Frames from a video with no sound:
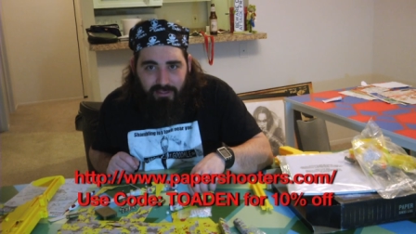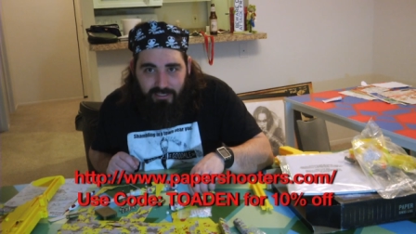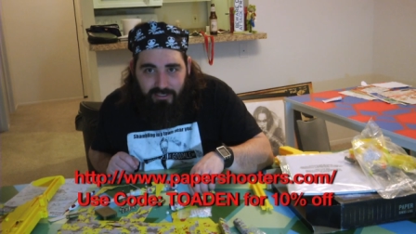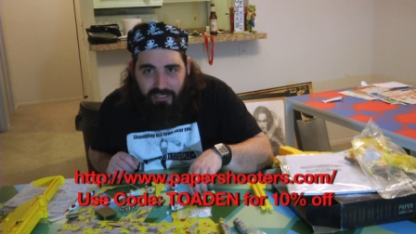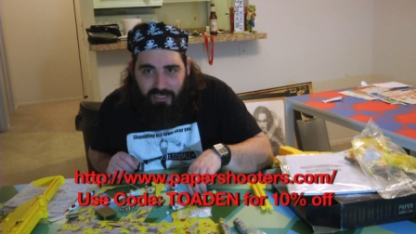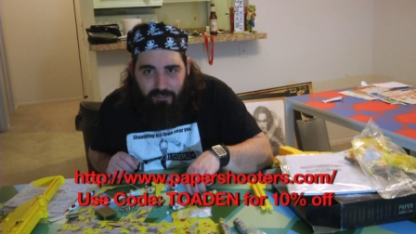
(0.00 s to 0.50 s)

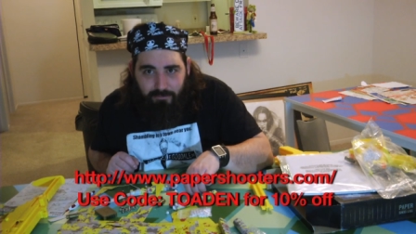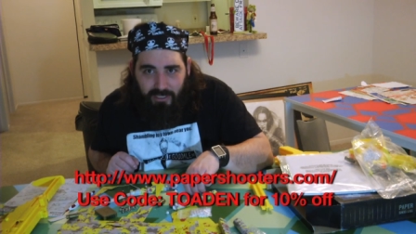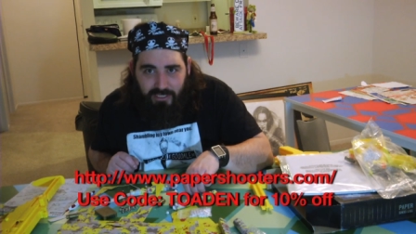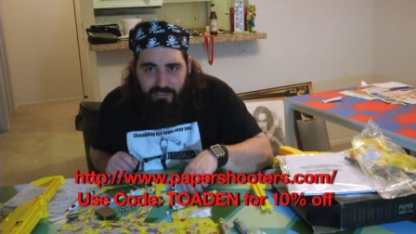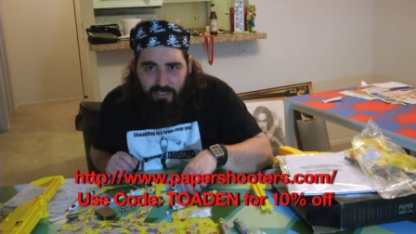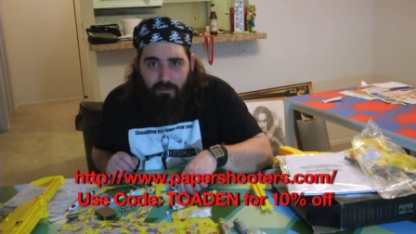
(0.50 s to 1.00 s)
thing together
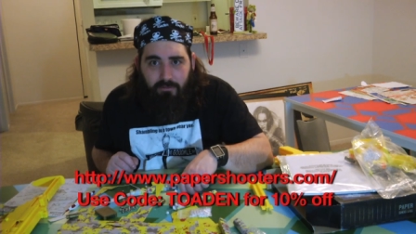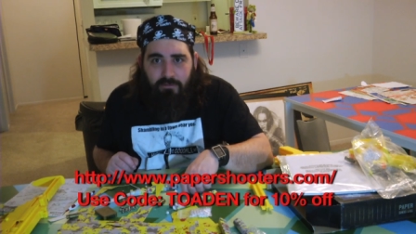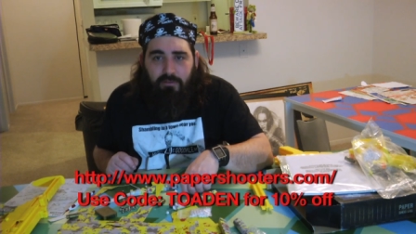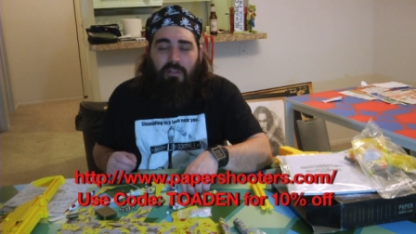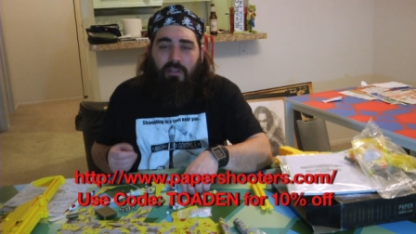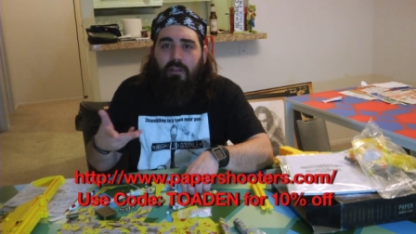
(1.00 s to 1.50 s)
myself,
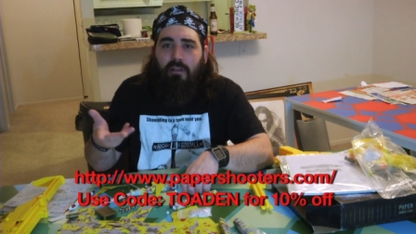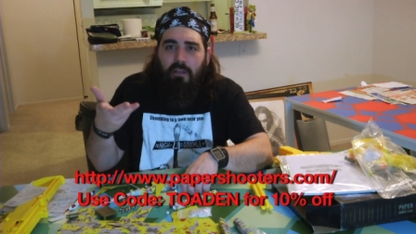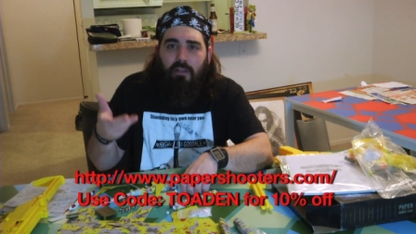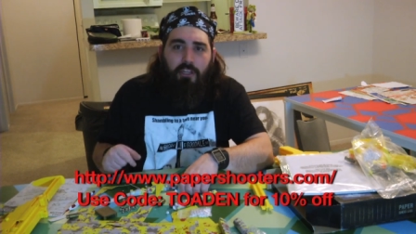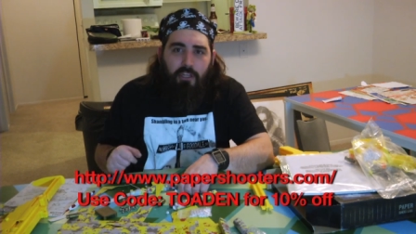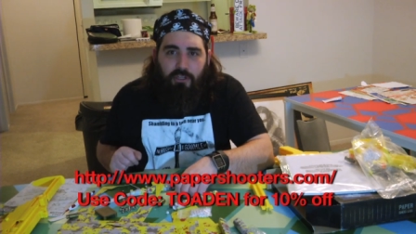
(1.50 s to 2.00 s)

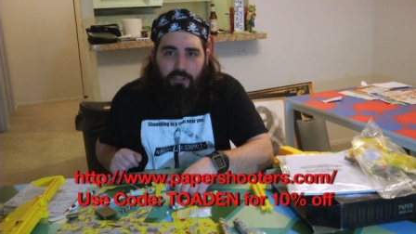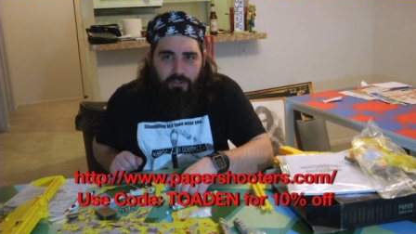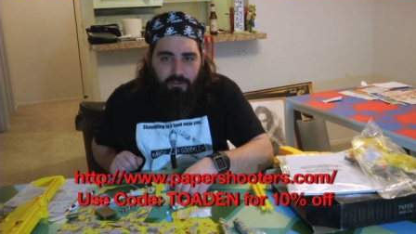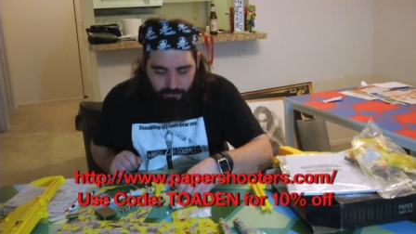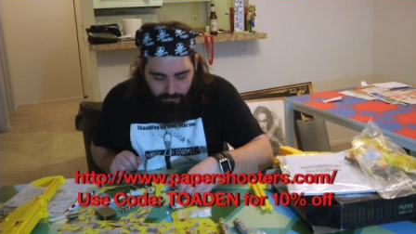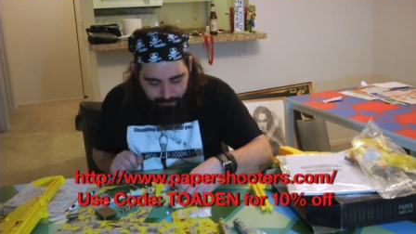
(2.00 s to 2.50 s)
you,
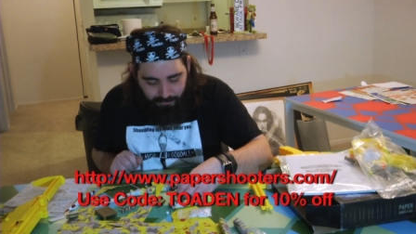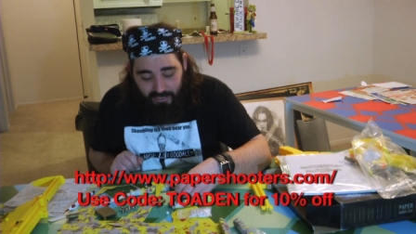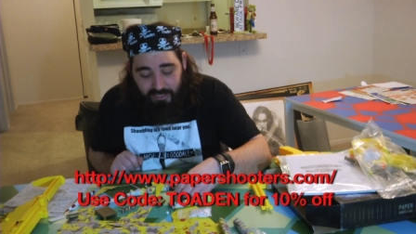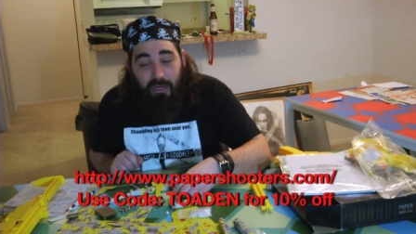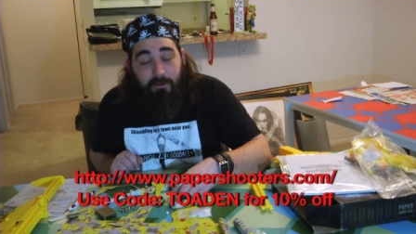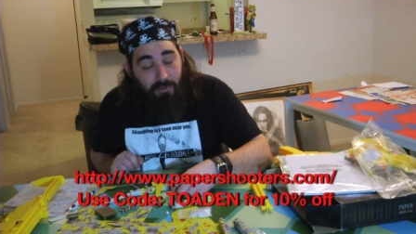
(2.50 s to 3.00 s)
you
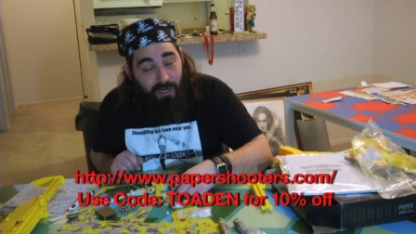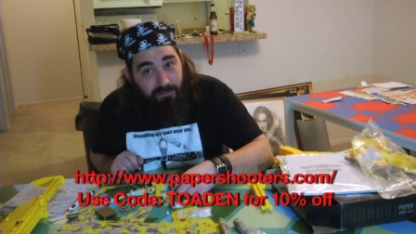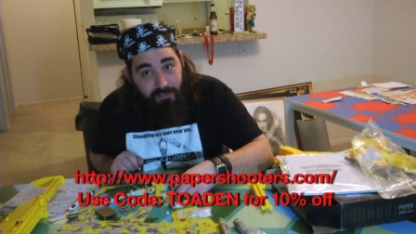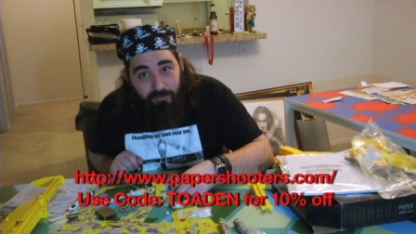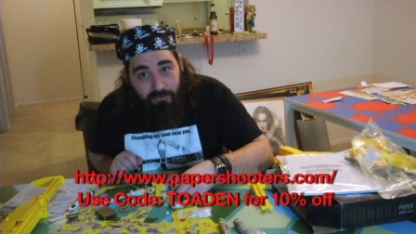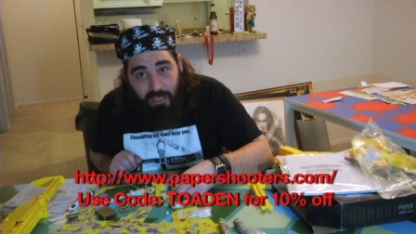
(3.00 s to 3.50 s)
bet I'd
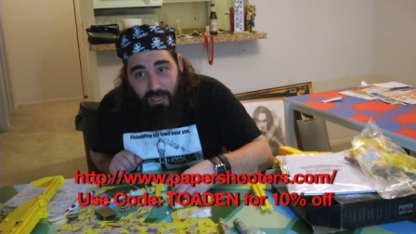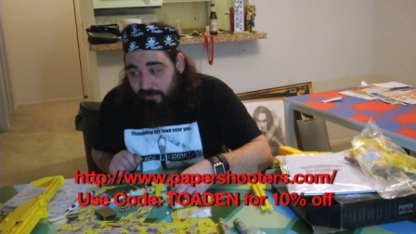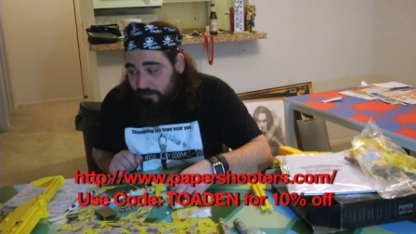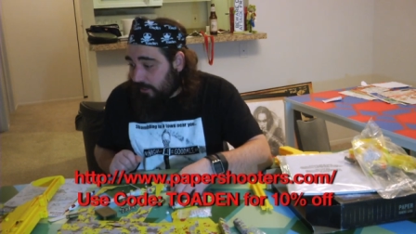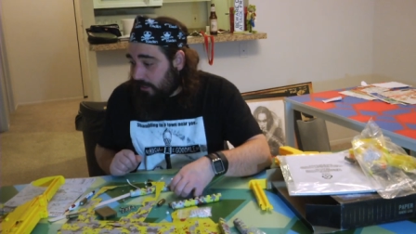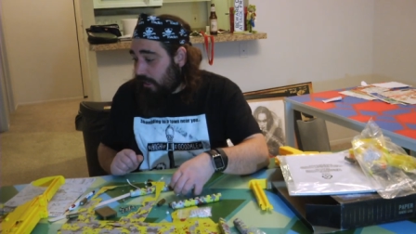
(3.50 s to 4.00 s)
probably do that.